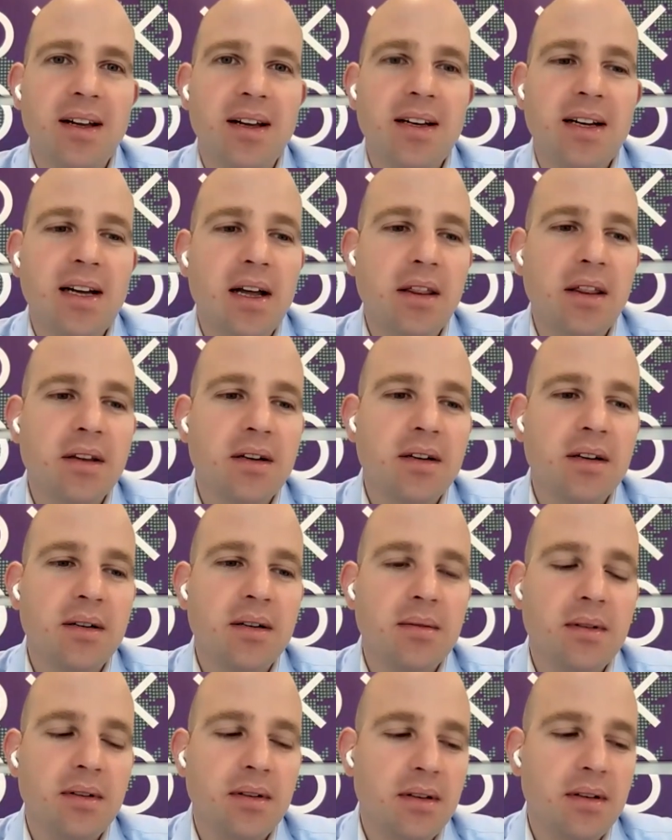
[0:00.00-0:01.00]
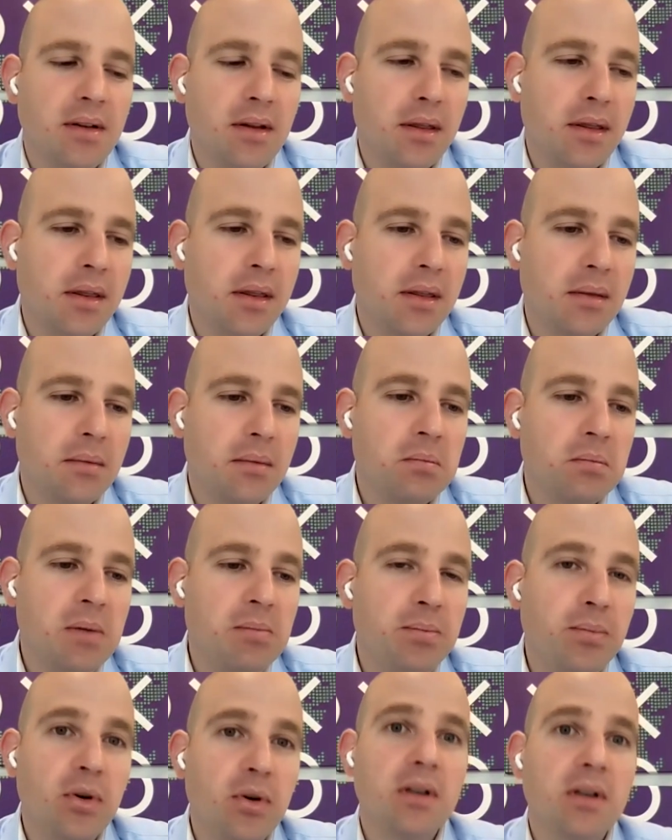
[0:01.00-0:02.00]
another
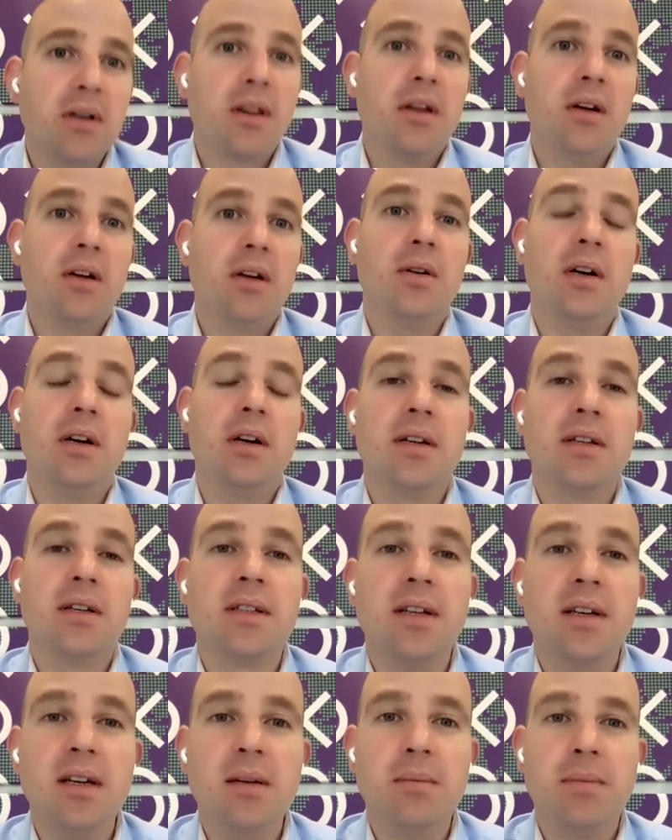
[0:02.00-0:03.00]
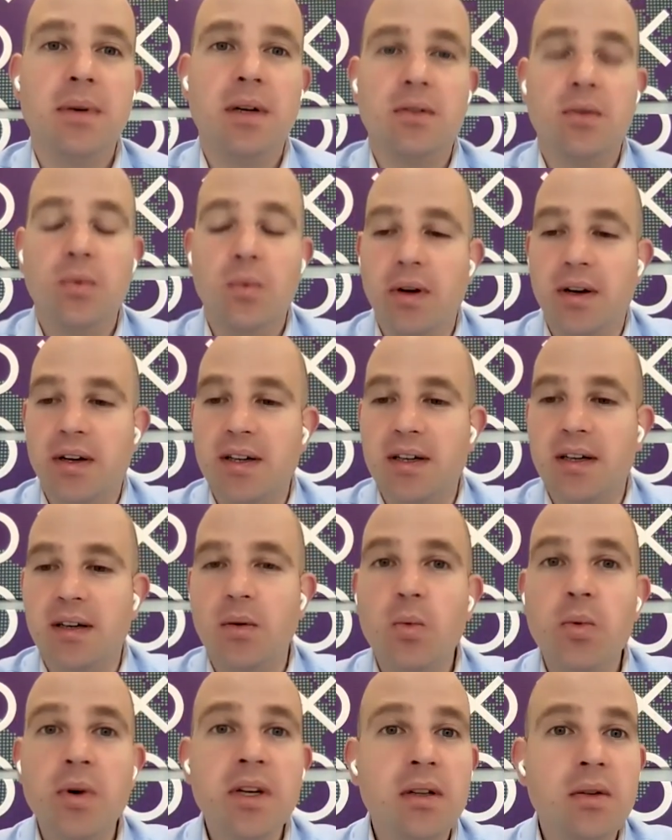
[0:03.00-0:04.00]
important thing to understand about
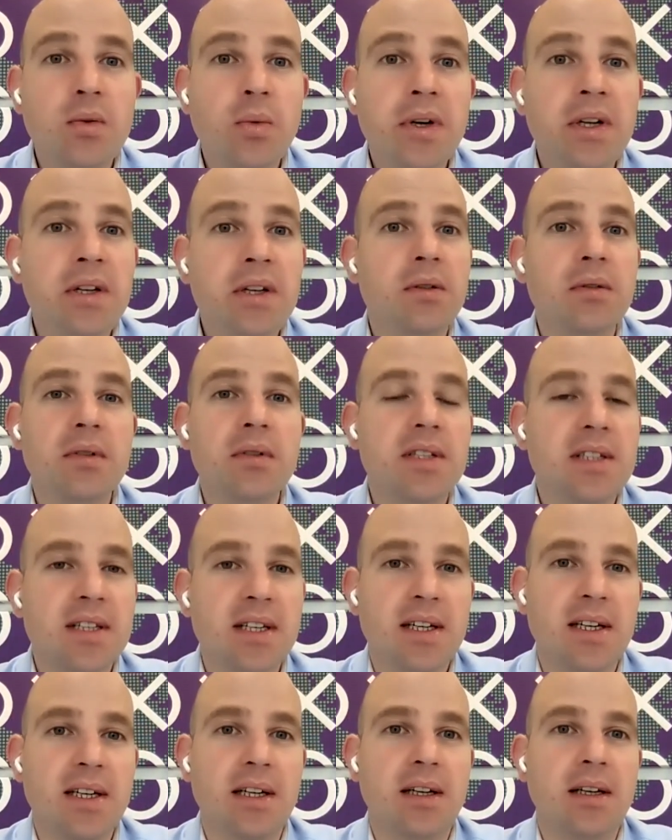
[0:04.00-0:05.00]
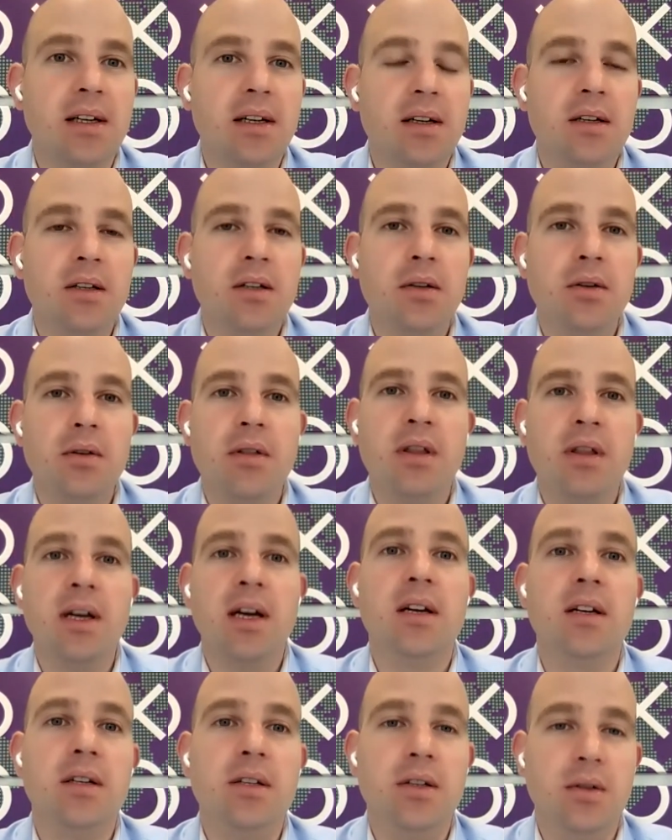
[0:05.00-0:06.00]
Weka, we don't sell to the
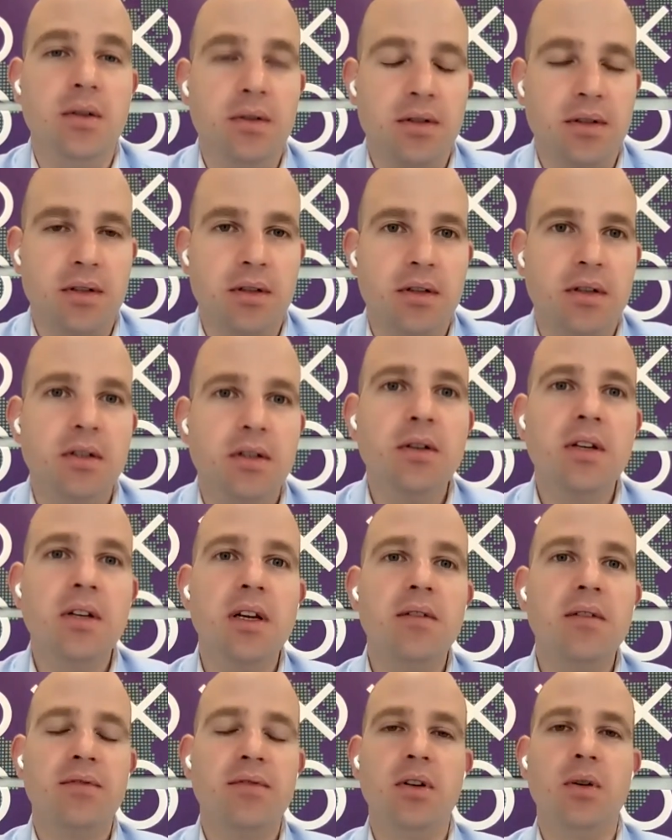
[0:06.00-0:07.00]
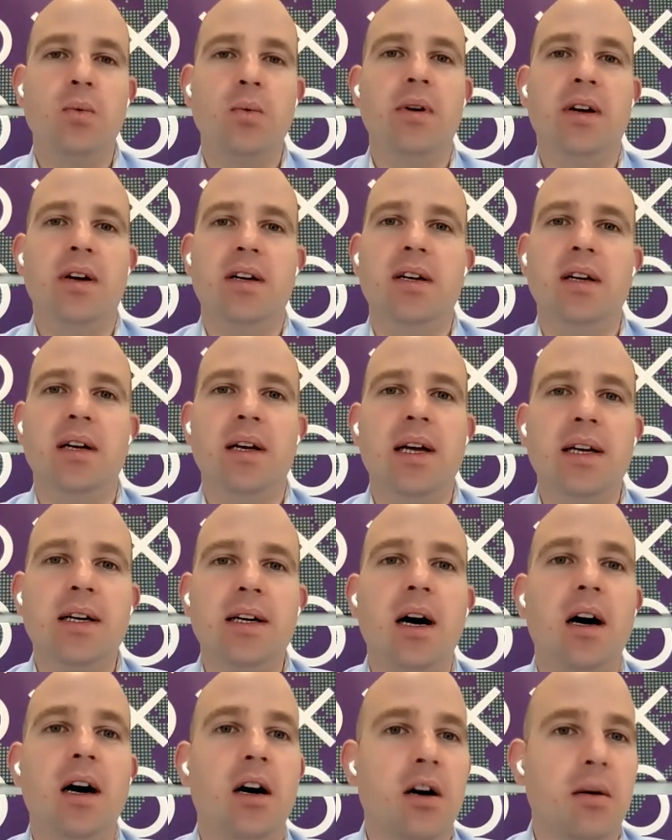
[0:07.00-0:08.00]
end user. You can view Weka
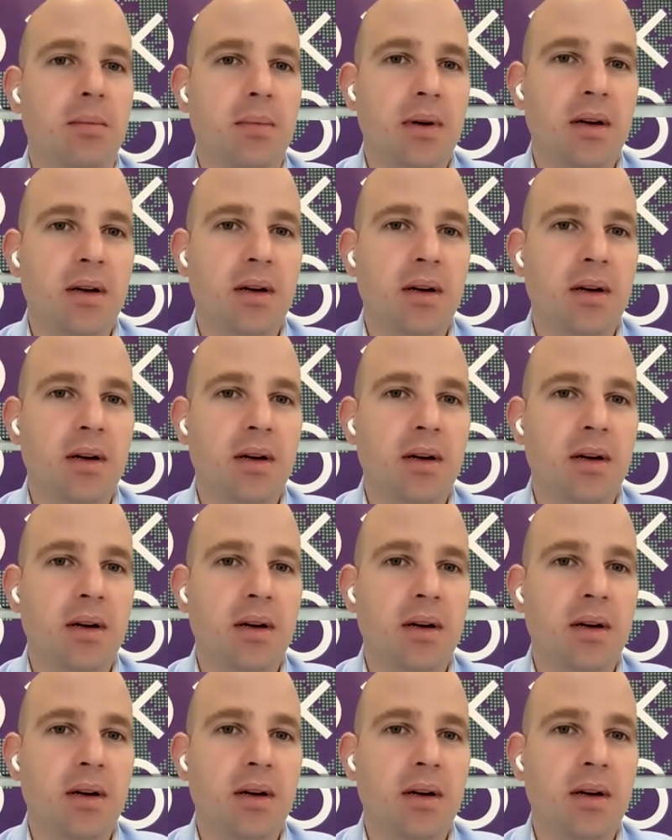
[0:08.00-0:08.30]
like ARM.